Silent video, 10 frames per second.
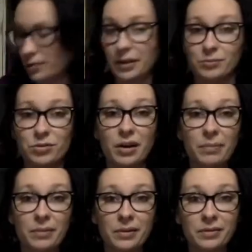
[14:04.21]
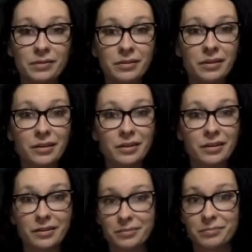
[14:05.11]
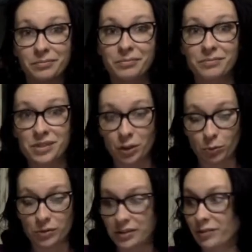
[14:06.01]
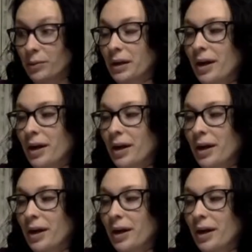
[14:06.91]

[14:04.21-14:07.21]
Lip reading: I'm dropping syllables everywhere.